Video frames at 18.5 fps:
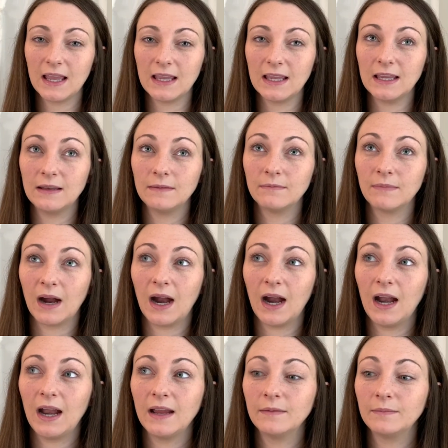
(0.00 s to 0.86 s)
In
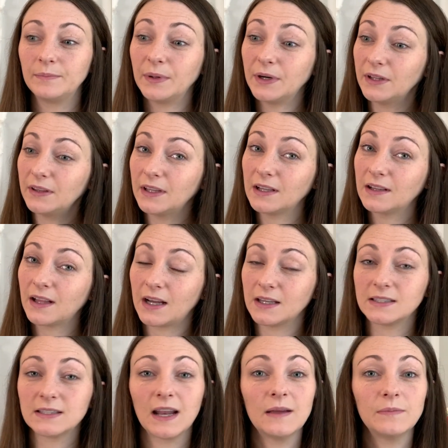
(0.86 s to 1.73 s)
my birthing
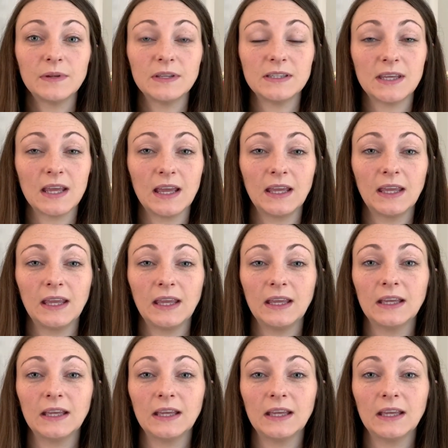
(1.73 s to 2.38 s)
class that I've been taking,